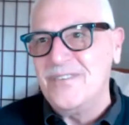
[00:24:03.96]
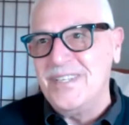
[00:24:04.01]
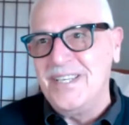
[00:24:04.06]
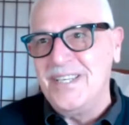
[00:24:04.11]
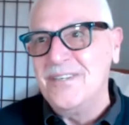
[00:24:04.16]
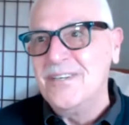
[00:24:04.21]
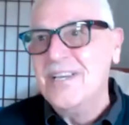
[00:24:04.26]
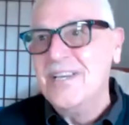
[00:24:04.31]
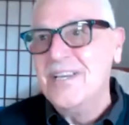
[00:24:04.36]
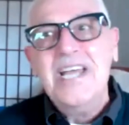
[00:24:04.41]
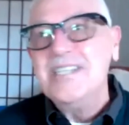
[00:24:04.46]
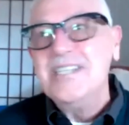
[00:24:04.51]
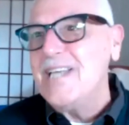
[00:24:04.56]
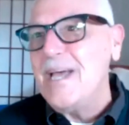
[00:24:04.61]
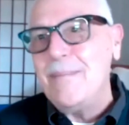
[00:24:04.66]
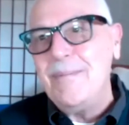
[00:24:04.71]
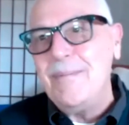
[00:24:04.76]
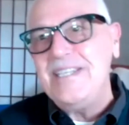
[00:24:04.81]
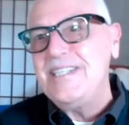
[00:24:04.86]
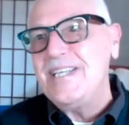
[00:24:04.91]
you?
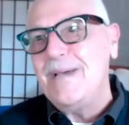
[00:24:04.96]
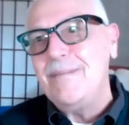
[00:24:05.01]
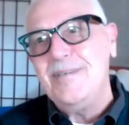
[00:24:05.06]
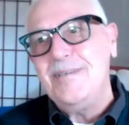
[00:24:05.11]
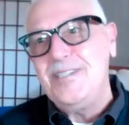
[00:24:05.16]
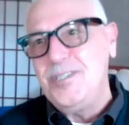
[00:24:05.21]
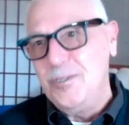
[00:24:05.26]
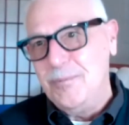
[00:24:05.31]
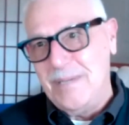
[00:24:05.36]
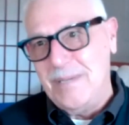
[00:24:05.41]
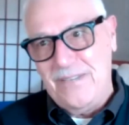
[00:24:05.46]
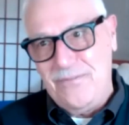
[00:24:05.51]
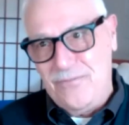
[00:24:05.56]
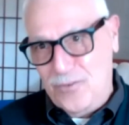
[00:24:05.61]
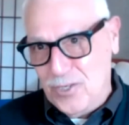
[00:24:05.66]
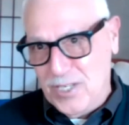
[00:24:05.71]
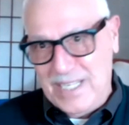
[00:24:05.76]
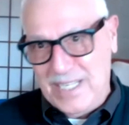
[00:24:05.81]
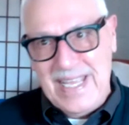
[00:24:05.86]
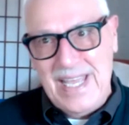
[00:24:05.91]
Tubby, tubby,
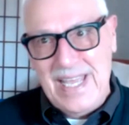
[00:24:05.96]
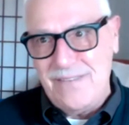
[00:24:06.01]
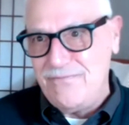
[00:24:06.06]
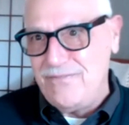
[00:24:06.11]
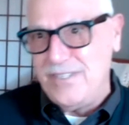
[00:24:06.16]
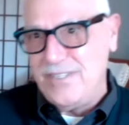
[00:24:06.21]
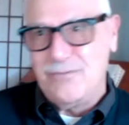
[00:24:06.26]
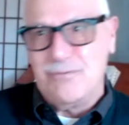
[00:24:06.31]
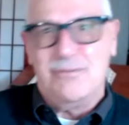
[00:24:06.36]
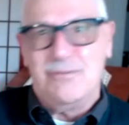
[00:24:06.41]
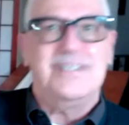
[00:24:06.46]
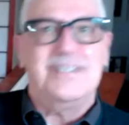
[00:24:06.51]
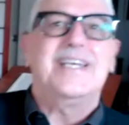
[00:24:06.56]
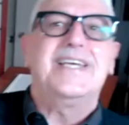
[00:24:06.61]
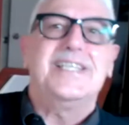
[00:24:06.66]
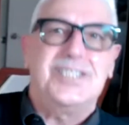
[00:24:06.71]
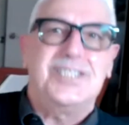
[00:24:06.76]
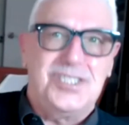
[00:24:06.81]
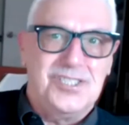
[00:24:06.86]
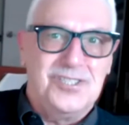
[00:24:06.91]
2x4, can't fit through the
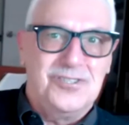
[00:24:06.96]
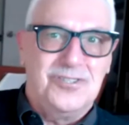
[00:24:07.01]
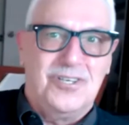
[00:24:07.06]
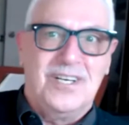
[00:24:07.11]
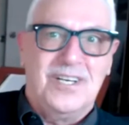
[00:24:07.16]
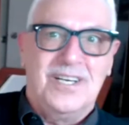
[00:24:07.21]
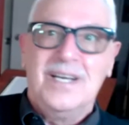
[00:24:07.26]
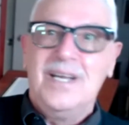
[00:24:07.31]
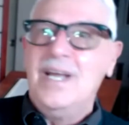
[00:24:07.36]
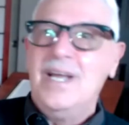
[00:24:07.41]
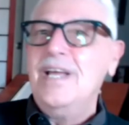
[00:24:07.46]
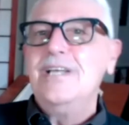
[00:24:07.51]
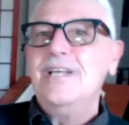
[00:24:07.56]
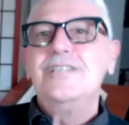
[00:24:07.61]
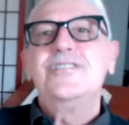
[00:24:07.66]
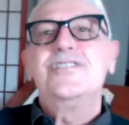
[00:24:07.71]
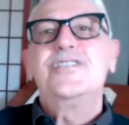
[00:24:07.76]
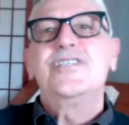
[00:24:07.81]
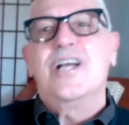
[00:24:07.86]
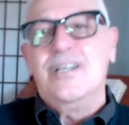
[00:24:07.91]
kitchen door,
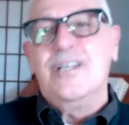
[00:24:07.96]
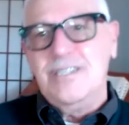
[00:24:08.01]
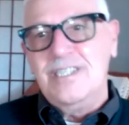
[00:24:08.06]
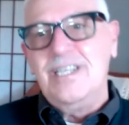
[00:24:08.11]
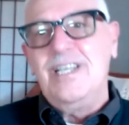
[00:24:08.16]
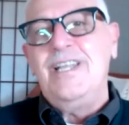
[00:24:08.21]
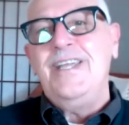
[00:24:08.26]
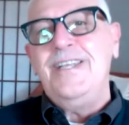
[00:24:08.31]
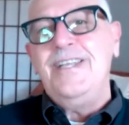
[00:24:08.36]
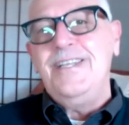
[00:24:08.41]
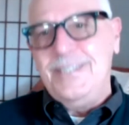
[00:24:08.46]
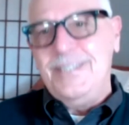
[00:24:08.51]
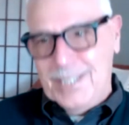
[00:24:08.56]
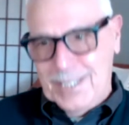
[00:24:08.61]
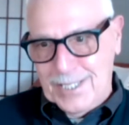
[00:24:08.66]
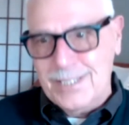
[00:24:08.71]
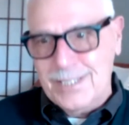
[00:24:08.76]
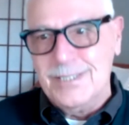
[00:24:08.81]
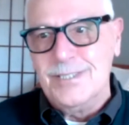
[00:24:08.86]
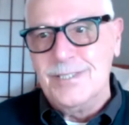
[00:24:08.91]
certainly
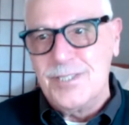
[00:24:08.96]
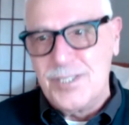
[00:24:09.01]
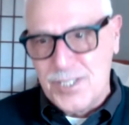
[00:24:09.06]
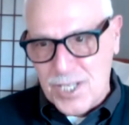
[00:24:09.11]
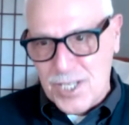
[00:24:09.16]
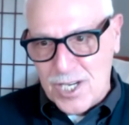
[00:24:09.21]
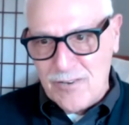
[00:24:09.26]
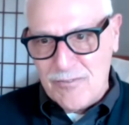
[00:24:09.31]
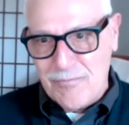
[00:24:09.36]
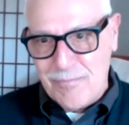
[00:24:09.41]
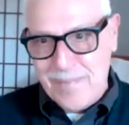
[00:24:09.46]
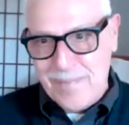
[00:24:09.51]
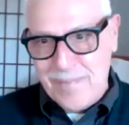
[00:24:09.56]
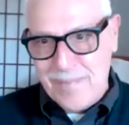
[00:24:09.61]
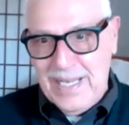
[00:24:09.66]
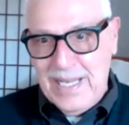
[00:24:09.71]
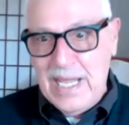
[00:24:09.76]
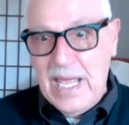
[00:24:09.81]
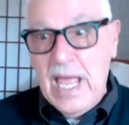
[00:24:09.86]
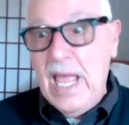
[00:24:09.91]
didn't serve
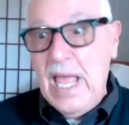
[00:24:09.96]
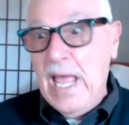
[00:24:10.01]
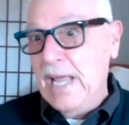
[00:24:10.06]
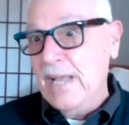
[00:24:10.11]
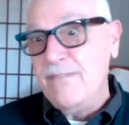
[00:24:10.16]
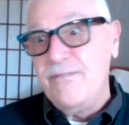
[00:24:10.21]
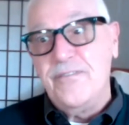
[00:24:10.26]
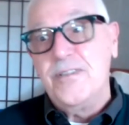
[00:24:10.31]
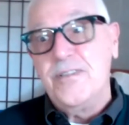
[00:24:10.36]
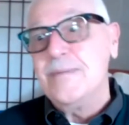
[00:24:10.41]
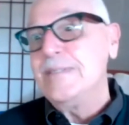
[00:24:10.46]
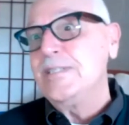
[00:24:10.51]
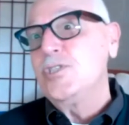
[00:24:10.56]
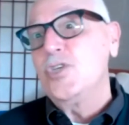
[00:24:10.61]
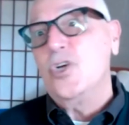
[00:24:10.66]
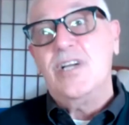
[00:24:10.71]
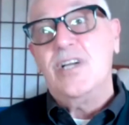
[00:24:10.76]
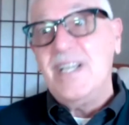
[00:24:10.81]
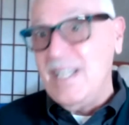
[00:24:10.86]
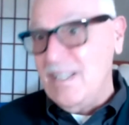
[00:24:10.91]
me. And for the
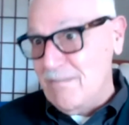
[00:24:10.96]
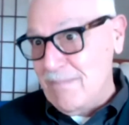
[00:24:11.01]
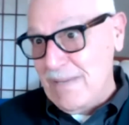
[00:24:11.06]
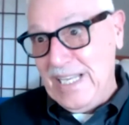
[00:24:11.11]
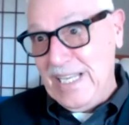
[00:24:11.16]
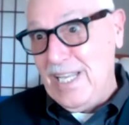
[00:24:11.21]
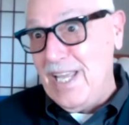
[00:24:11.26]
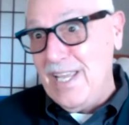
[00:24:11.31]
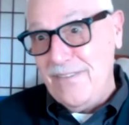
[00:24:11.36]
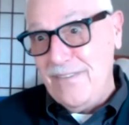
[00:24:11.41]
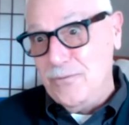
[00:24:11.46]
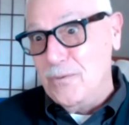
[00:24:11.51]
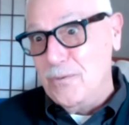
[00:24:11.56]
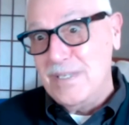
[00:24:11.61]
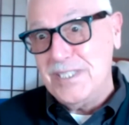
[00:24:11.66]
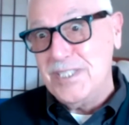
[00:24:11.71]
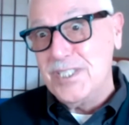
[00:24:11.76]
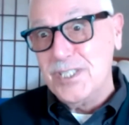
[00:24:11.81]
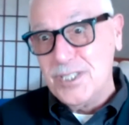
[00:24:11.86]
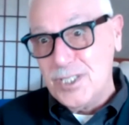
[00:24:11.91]
majority of my life, it
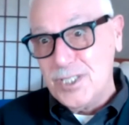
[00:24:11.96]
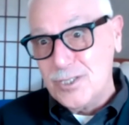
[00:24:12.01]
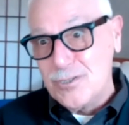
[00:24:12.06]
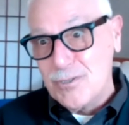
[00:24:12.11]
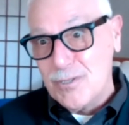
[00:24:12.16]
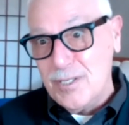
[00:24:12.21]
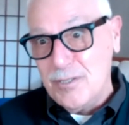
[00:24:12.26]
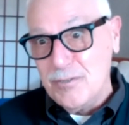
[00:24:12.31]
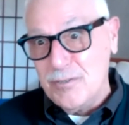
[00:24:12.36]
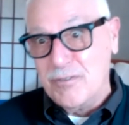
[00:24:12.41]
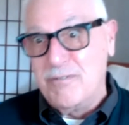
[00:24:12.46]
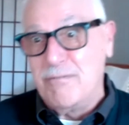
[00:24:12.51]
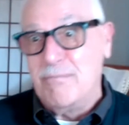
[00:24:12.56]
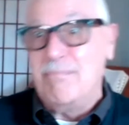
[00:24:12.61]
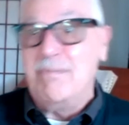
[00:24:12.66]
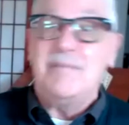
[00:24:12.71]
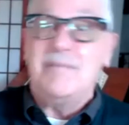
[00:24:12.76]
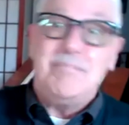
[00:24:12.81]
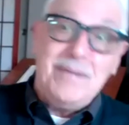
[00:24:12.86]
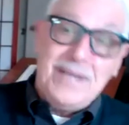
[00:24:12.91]
wasn't the truth.
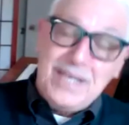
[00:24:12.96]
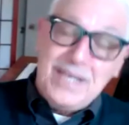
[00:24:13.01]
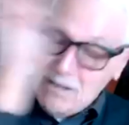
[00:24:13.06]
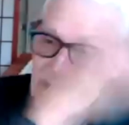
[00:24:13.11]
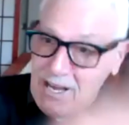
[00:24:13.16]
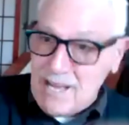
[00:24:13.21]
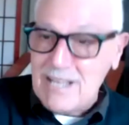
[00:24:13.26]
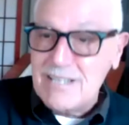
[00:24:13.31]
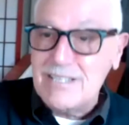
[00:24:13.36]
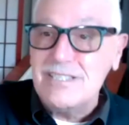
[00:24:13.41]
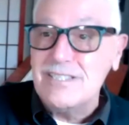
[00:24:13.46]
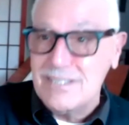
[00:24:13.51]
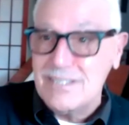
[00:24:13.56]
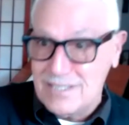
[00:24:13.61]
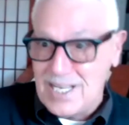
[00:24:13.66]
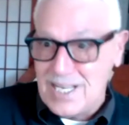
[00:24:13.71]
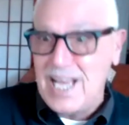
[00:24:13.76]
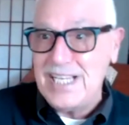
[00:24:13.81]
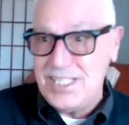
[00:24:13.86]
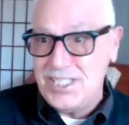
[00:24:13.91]
But because
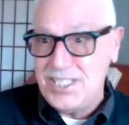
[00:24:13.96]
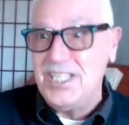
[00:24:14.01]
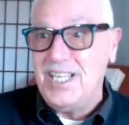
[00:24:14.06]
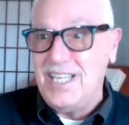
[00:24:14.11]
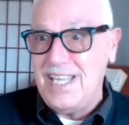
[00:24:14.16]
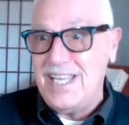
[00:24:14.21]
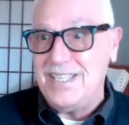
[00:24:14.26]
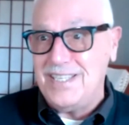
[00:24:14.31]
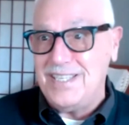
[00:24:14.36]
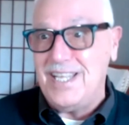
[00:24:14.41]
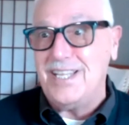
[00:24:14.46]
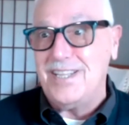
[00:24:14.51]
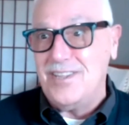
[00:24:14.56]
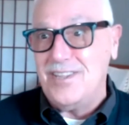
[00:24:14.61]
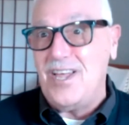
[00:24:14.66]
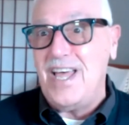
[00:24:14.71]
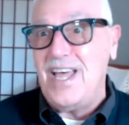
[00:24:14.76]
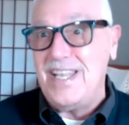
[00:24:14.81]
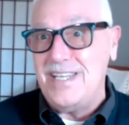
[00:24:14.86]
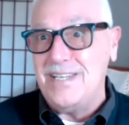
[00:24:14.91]
I still had that
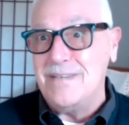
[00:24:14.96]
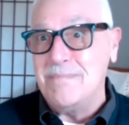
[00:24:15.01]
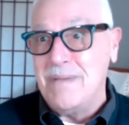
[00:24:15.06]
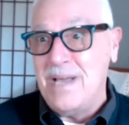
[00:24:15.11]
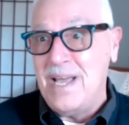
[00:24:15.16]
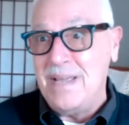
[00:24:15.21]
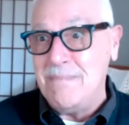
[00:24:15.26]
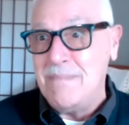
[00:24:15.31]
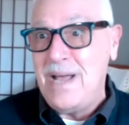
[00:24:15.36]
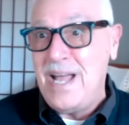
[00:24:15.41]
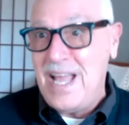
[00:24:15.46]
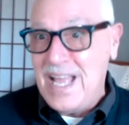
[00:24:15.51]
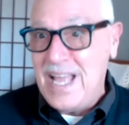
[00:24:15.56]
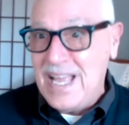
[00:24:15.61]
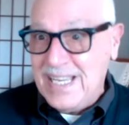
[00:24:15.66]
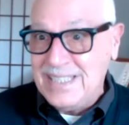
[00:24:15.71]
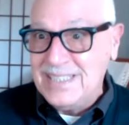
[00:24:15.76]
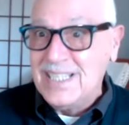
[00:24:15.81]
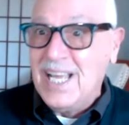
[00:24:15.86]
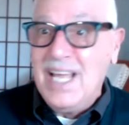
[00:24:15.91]
thought in my mind,